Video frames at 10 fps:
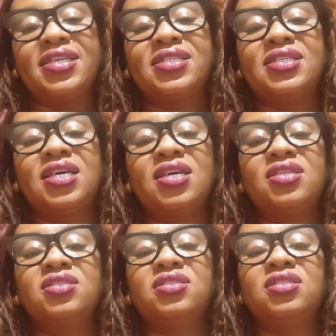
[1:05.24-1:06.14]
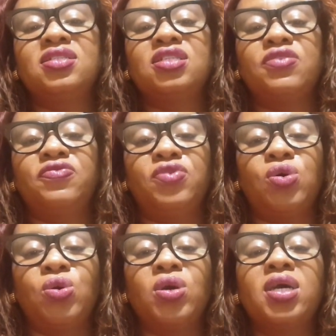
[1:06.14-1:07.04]
I said, this is a
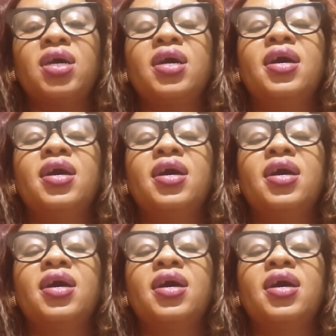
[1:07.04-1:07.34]
vlog.